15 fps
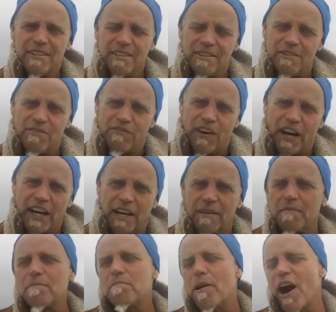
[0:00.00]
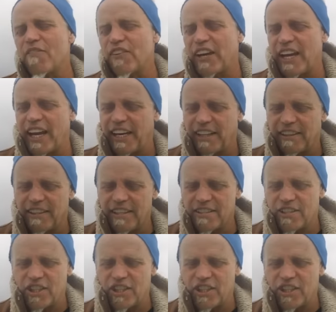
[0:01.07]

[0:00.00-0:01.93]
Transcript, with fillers: who fucking provocated this.